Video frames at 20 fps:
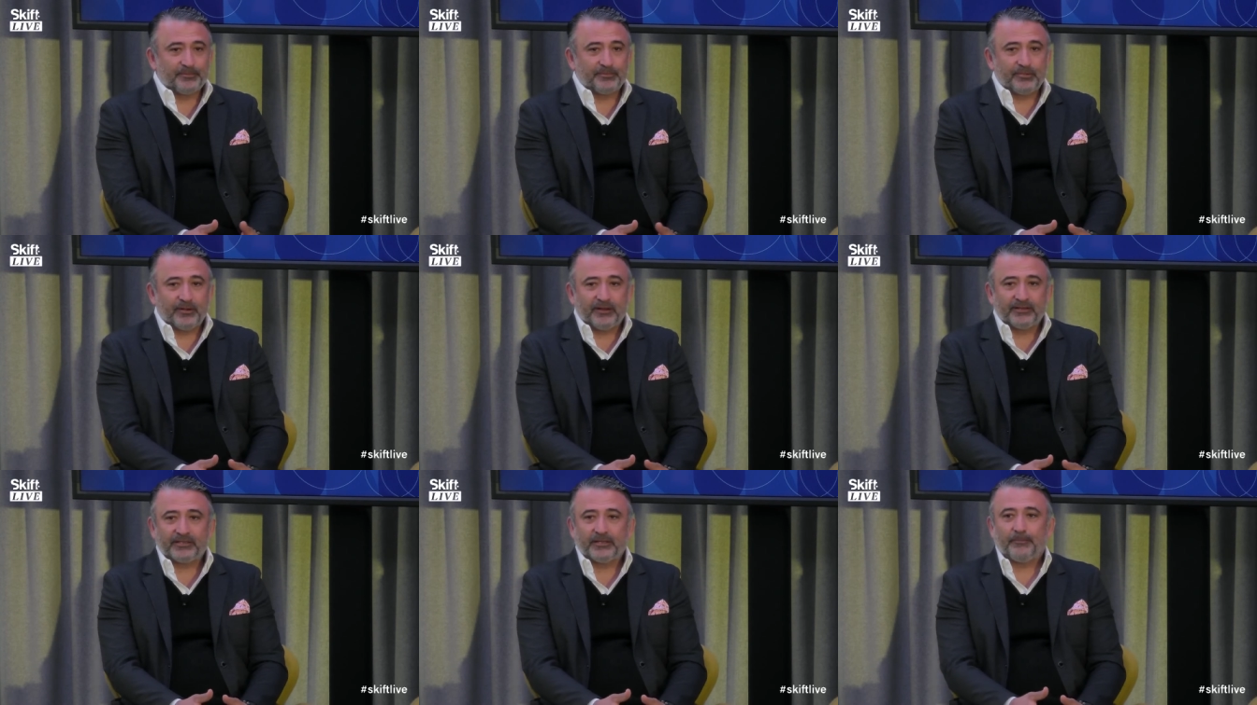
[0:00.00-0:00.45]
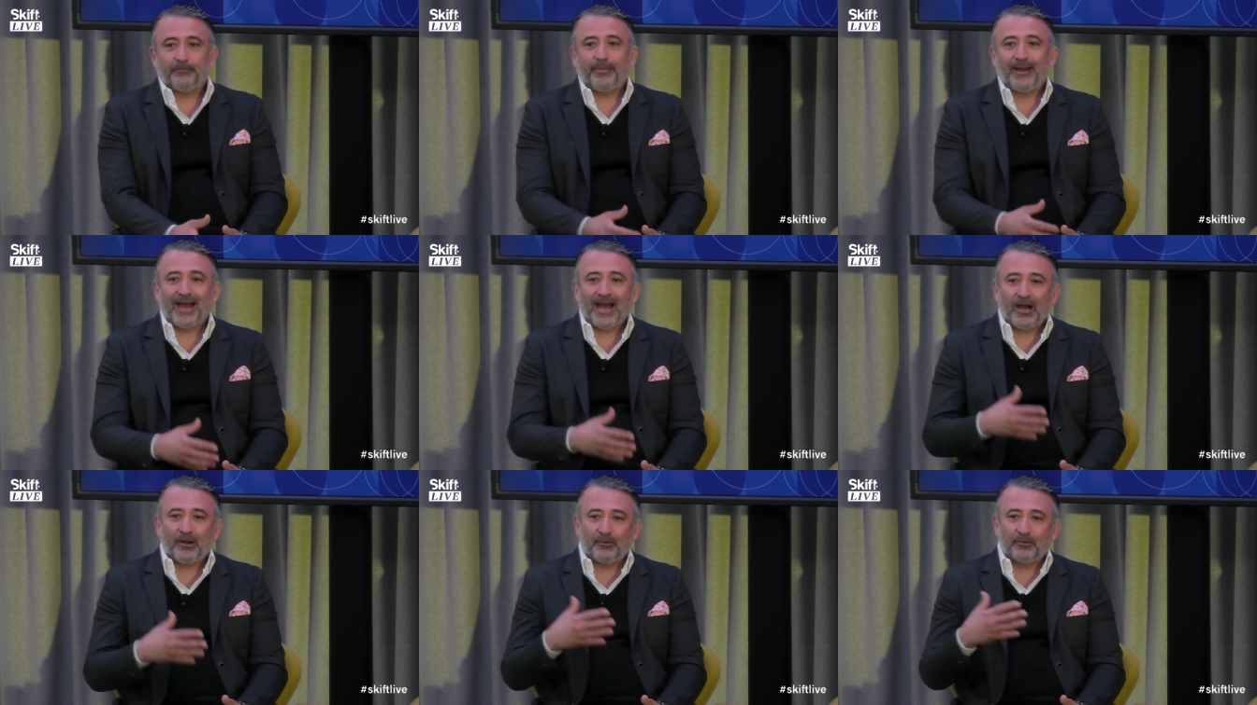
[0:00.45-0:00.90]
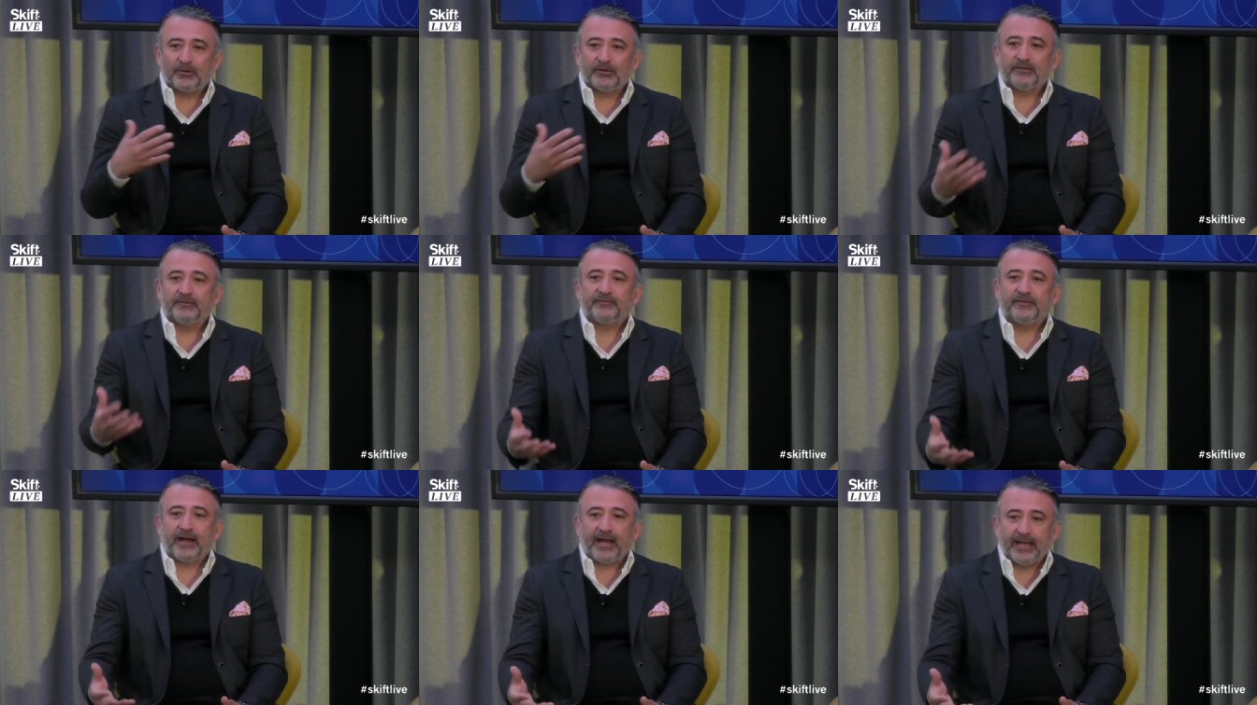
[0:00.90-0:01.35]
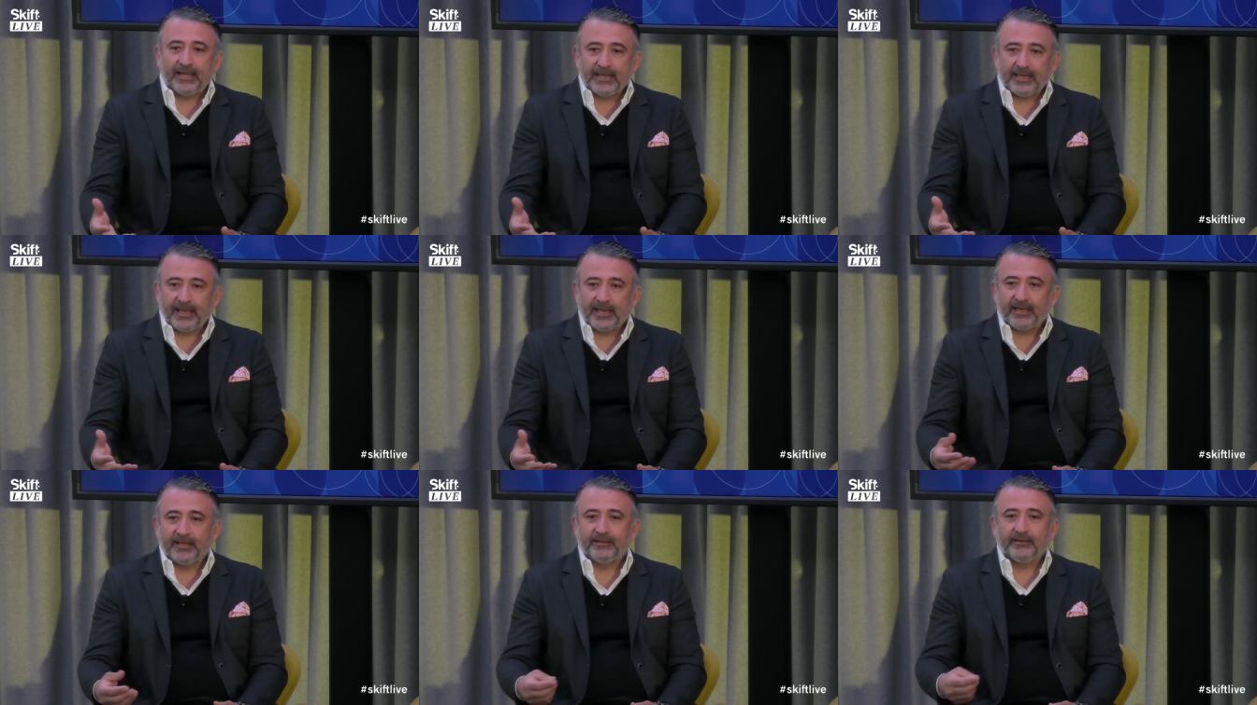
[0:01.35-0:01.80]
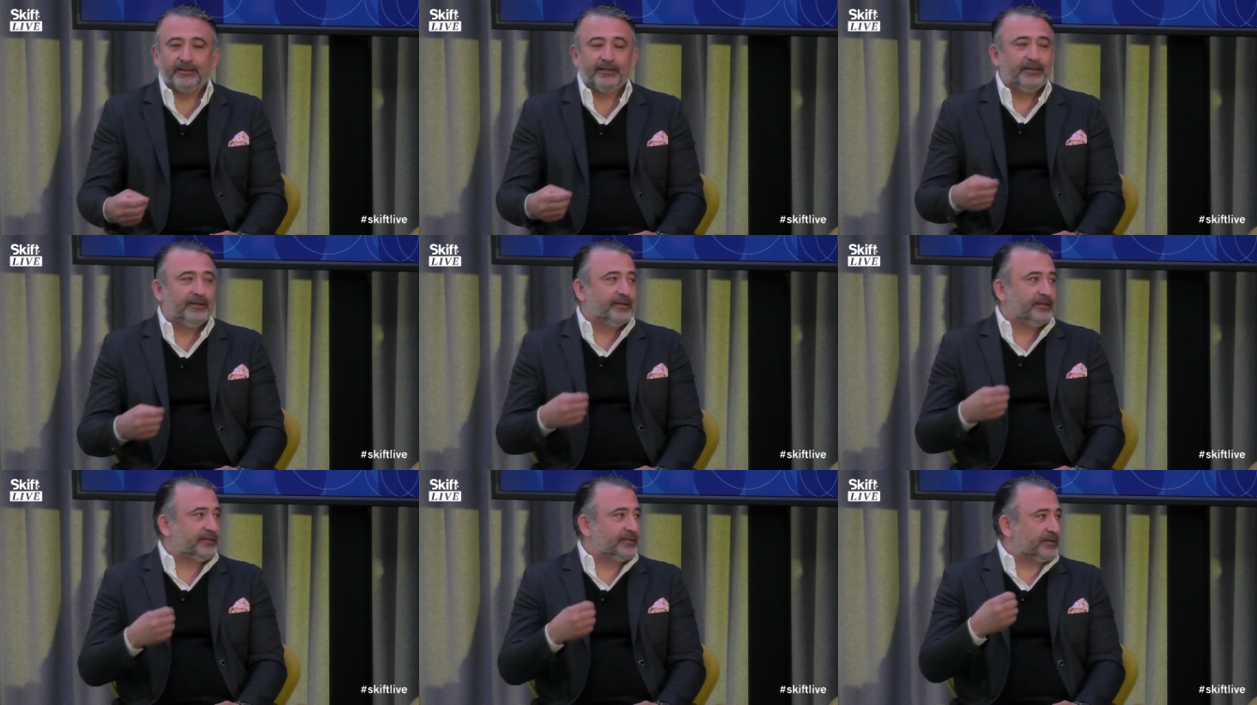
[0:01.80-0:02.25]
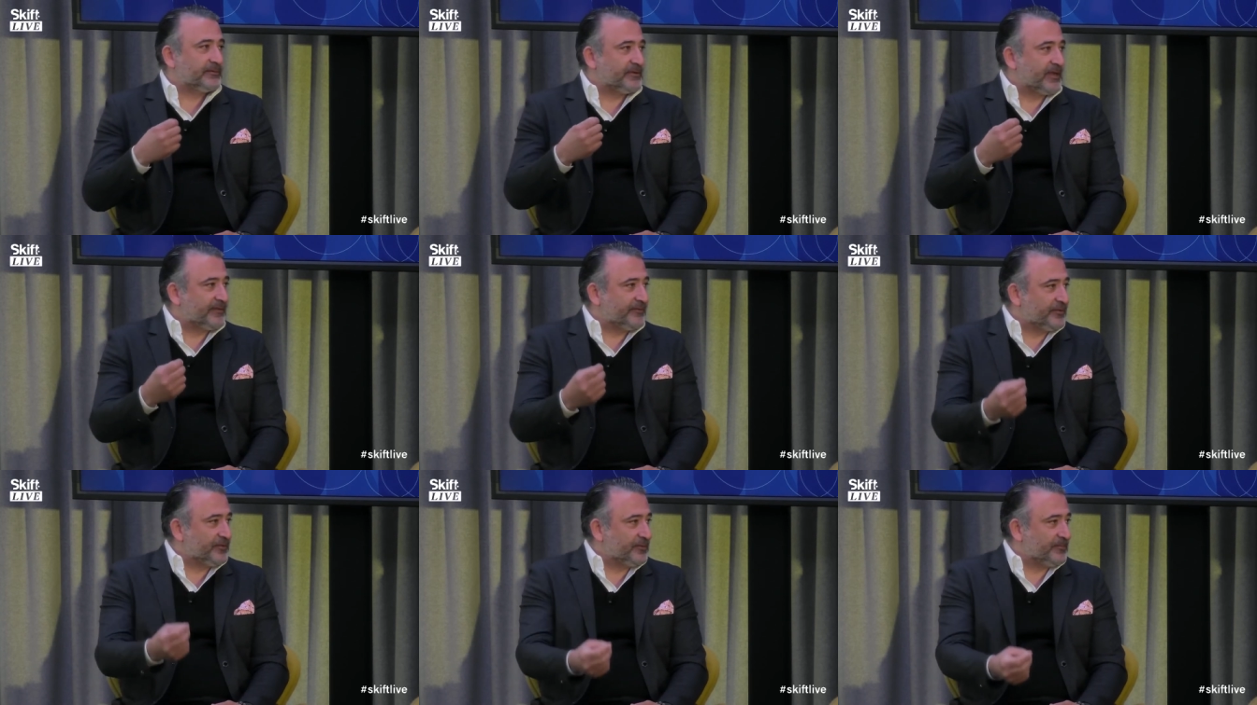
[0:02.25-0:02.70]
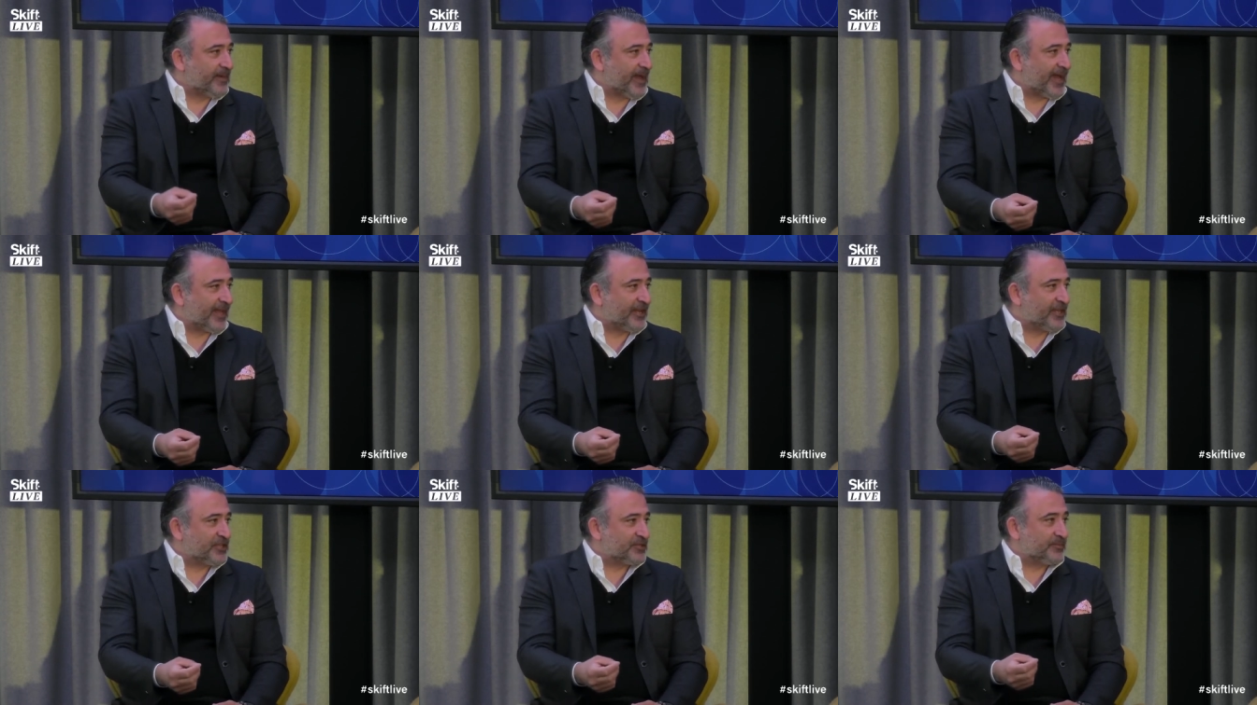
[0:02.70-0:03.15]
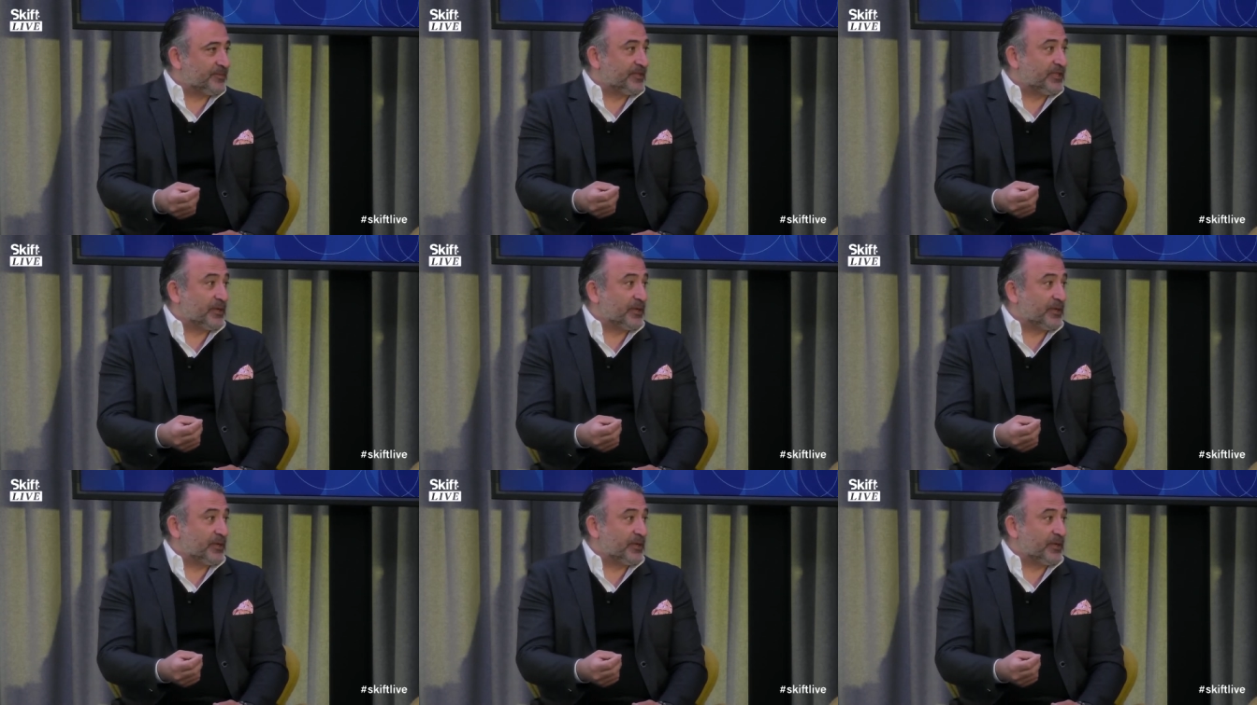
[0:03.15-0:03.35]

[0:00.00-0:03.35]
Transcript: brought the power of Highgate, the revenue management.